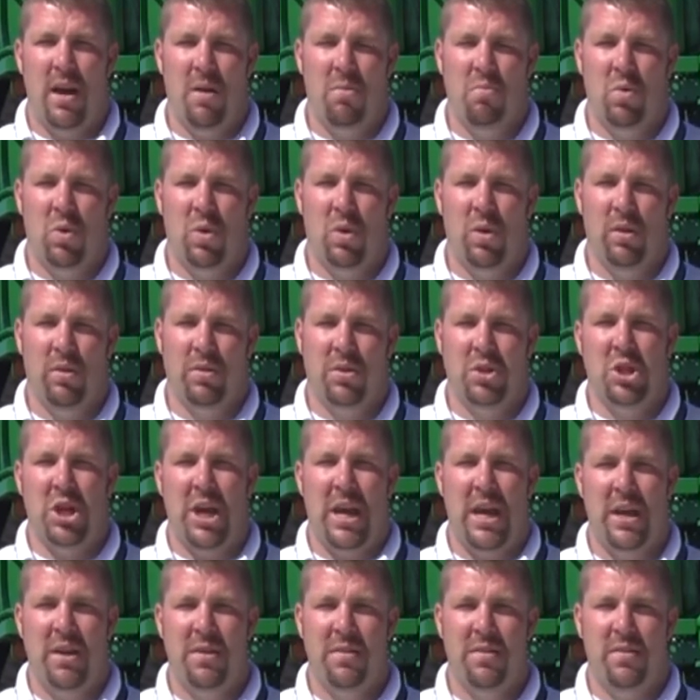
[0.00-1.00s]
will
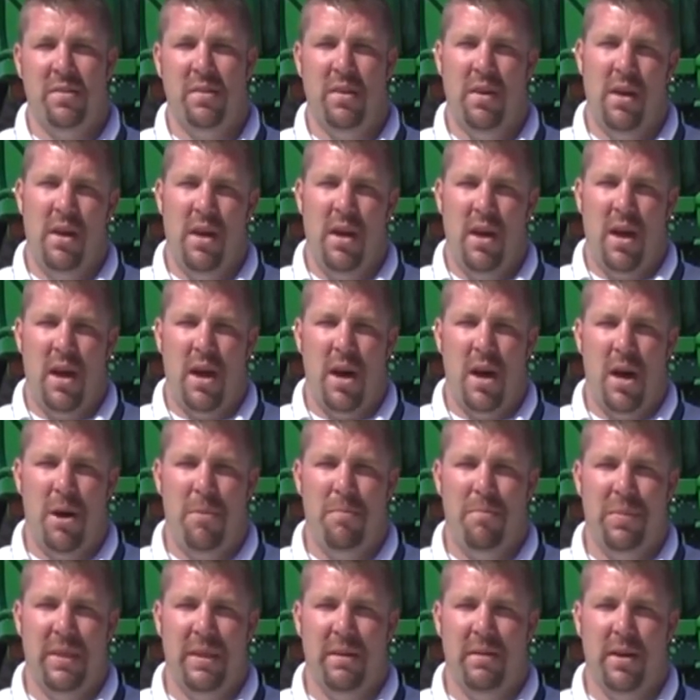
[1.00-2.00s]
change
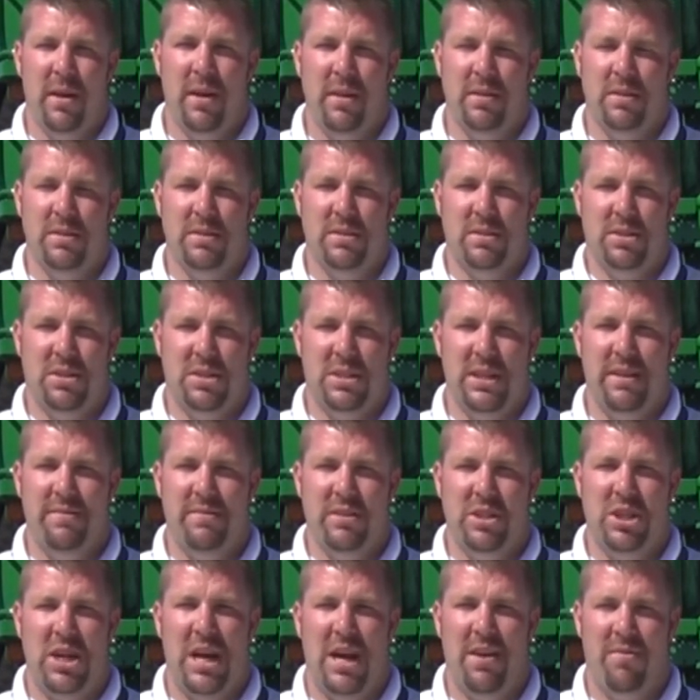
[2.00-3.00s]
um, the sieve
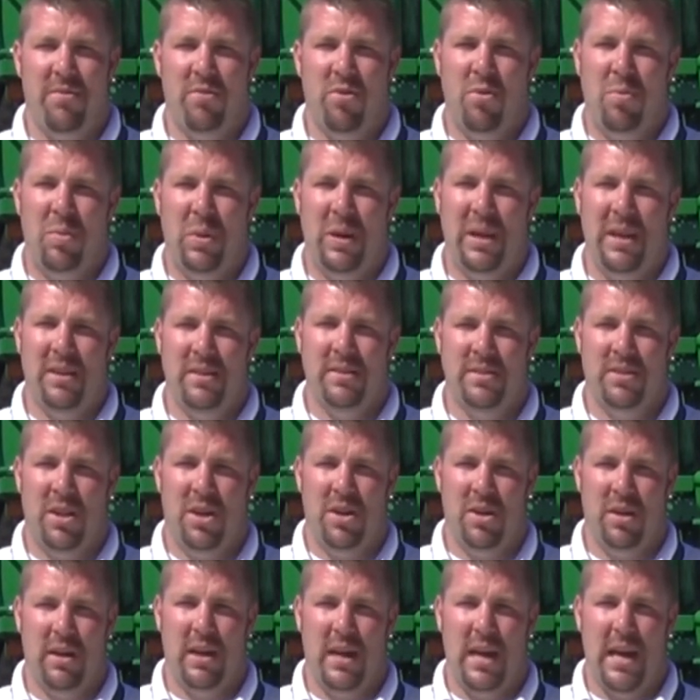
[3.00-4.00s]
and chaffer opening as,
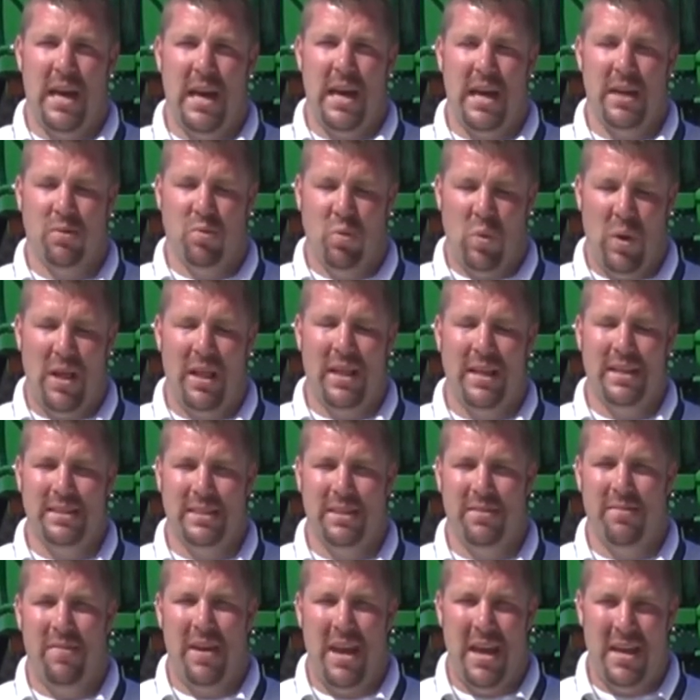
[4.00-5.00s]
long, as well as
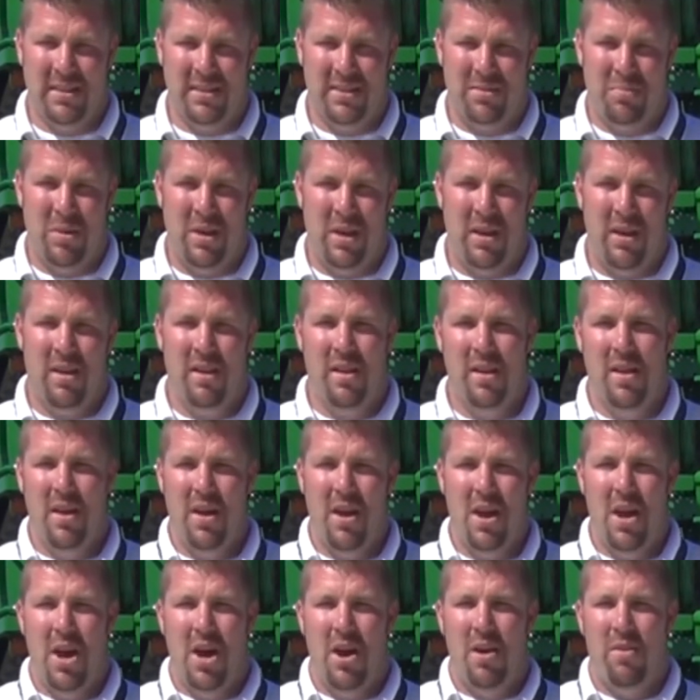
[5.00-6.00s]
the fan speed
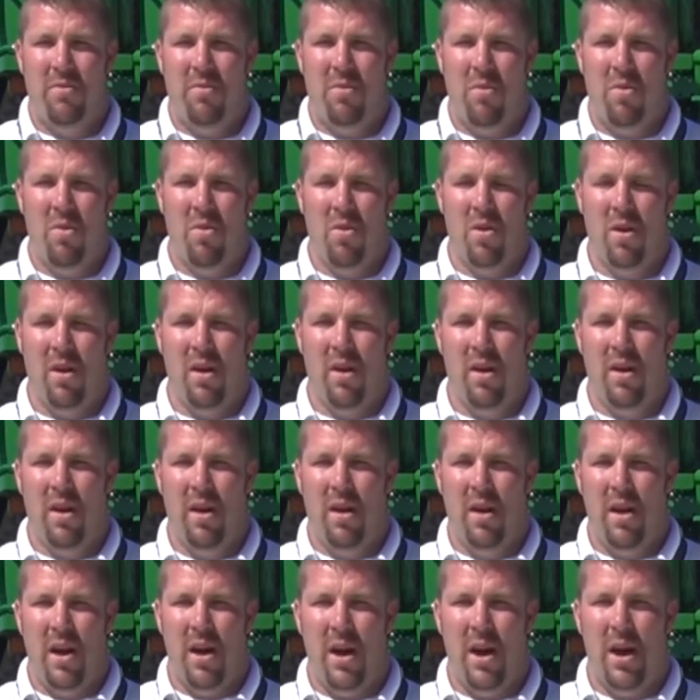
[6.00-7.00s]
for
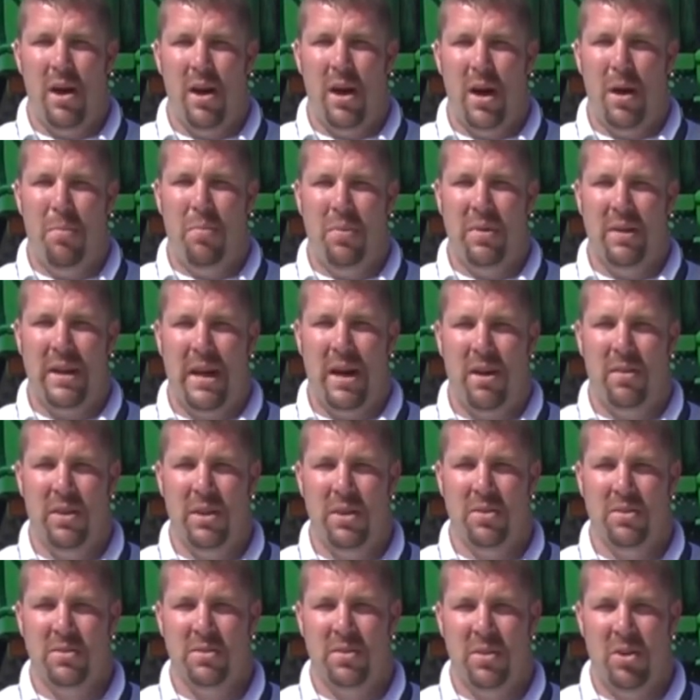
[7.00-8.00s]
uh, up and
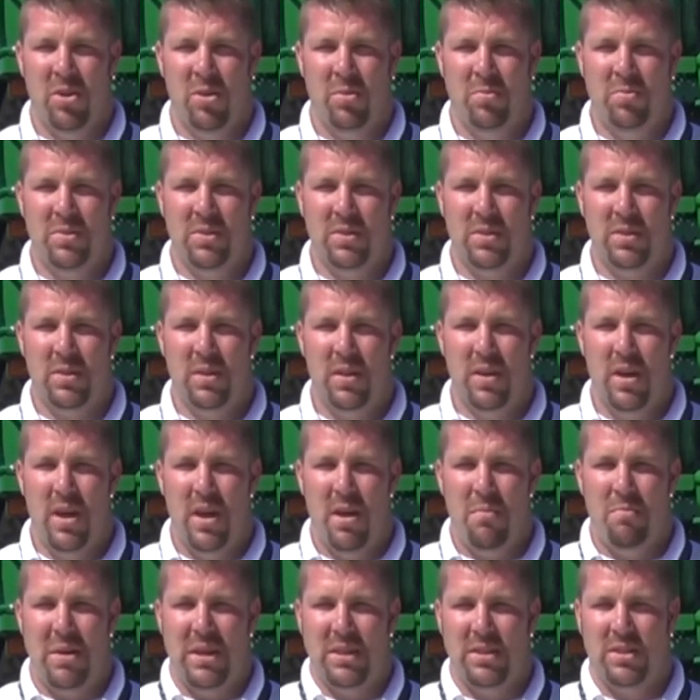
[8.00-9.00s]
downhill slopes
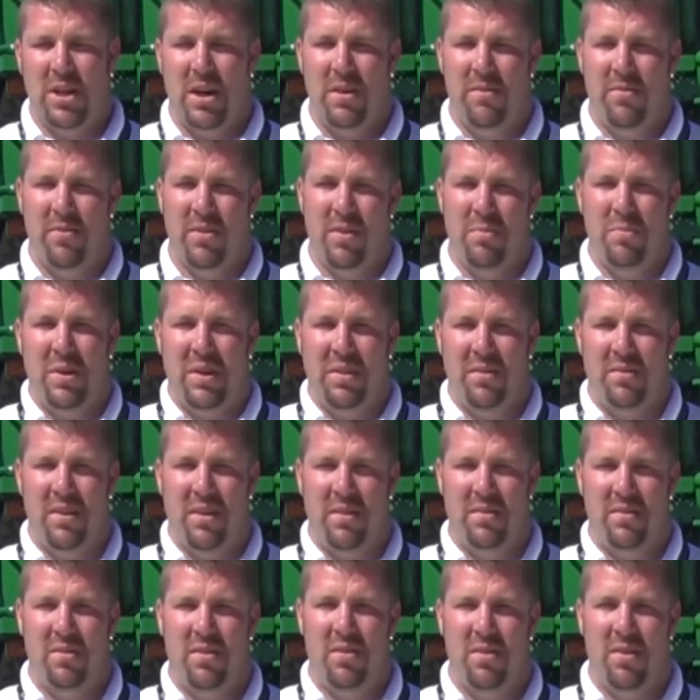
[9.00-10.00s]
based off of the pitch
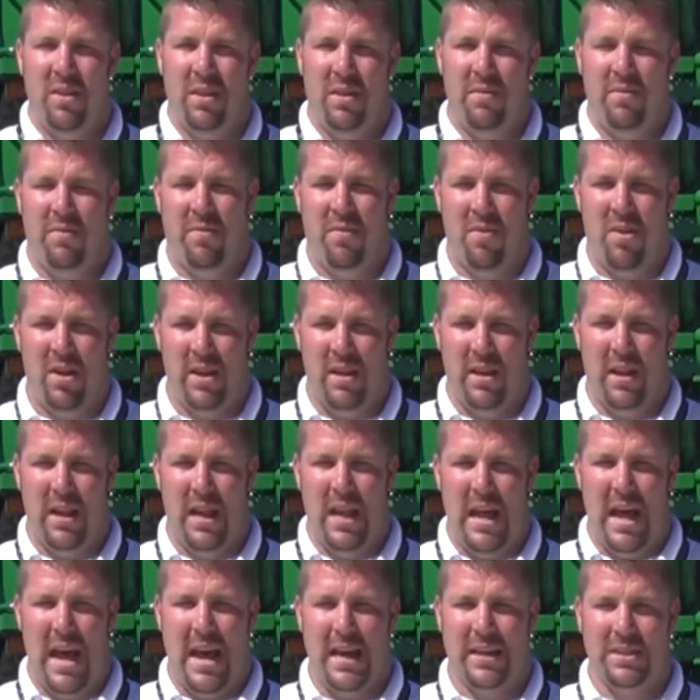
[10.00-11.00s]
sensor on the front
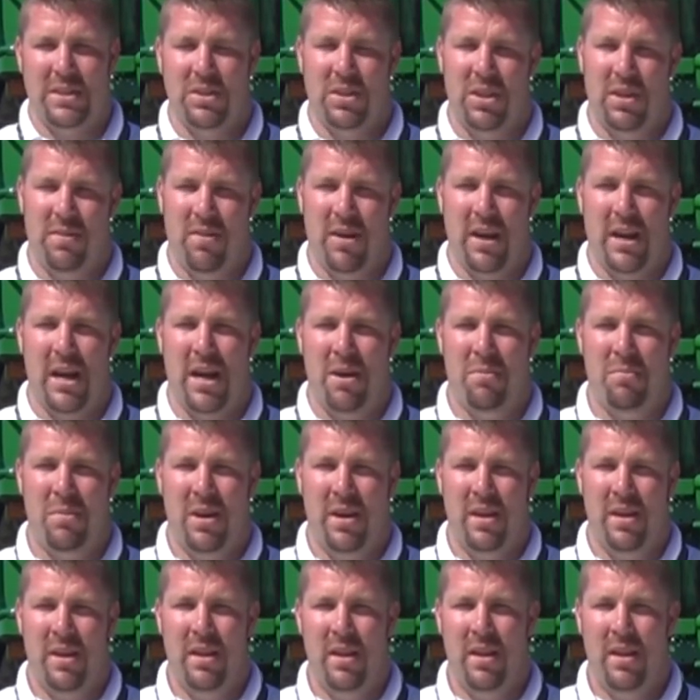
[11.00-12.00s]
axle of our
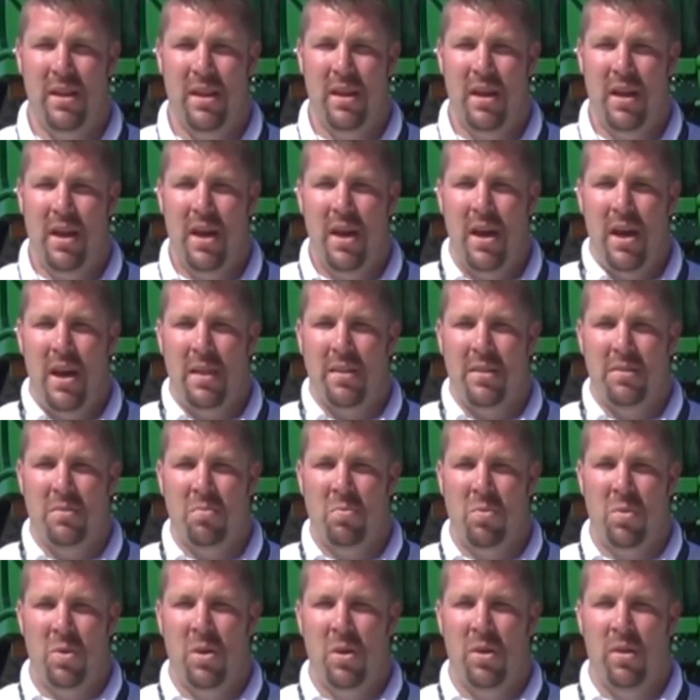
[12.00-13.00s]
combine. This
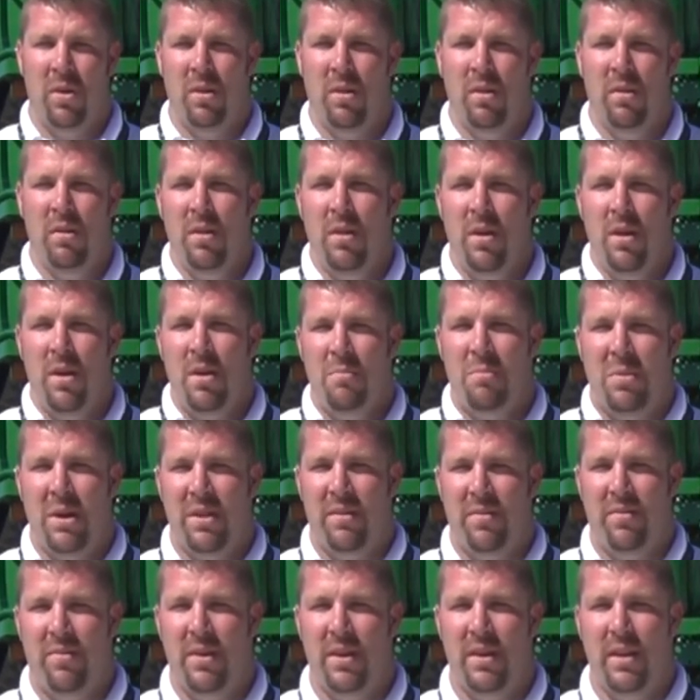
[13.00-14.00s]
will
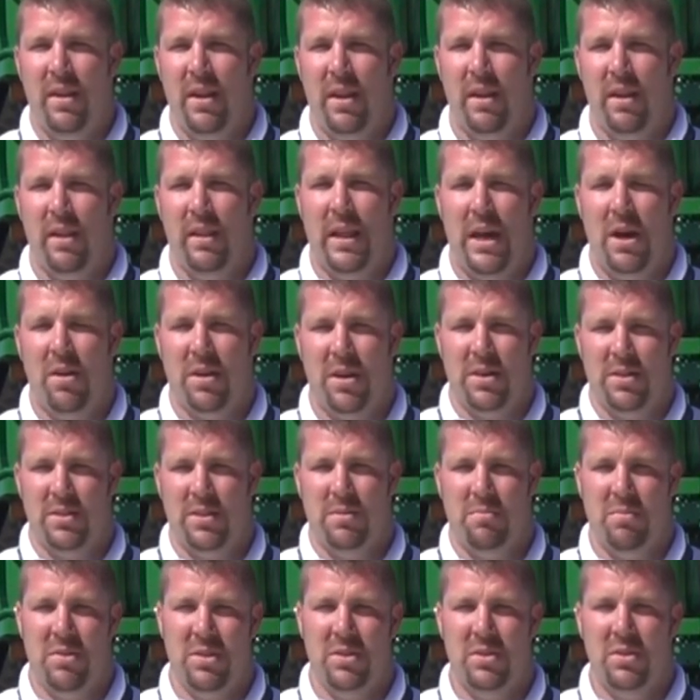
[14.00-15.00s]
benefit allow
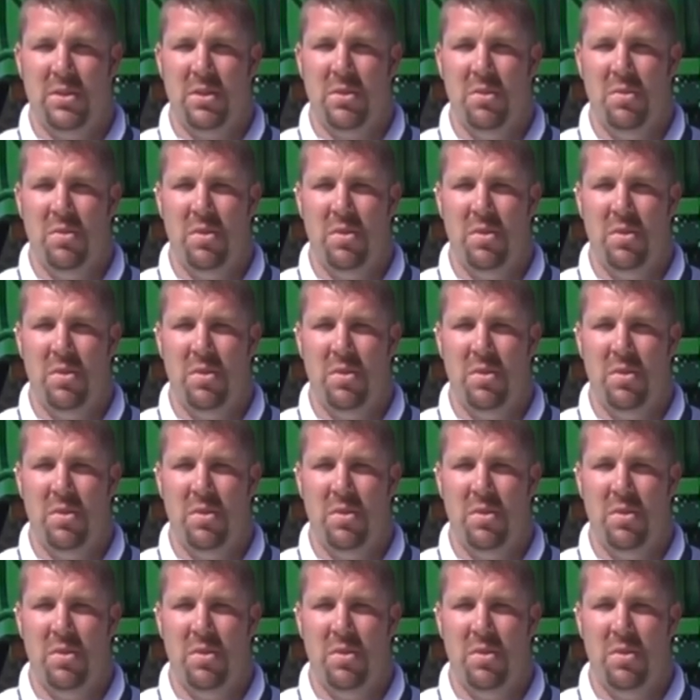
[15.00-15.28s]
customers to